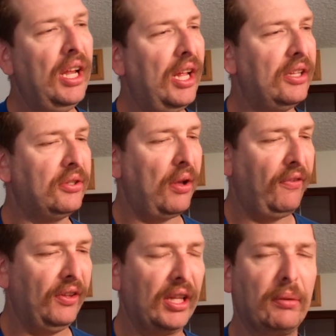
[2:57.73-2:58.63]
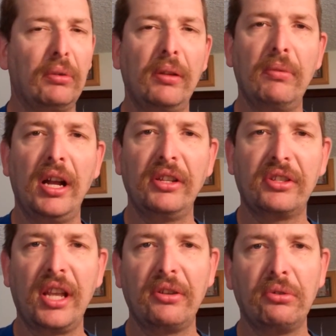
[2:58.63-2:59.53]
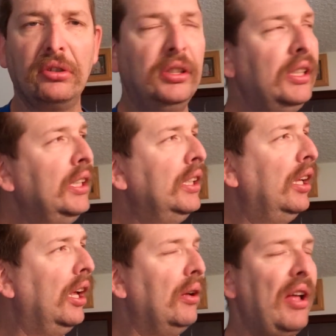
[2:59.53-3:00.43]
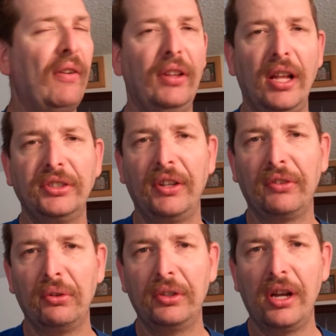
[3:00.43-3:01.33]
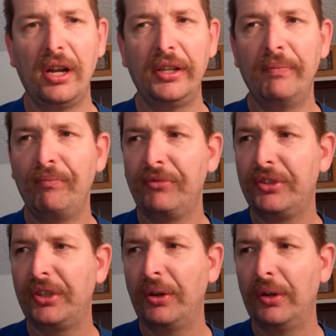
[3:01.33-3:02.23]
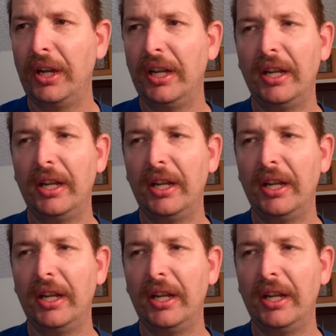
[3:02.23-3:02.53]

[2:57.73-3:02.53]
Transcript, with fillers: And so I feel like I'm running behind schedule. I have a lot of stuff going on. So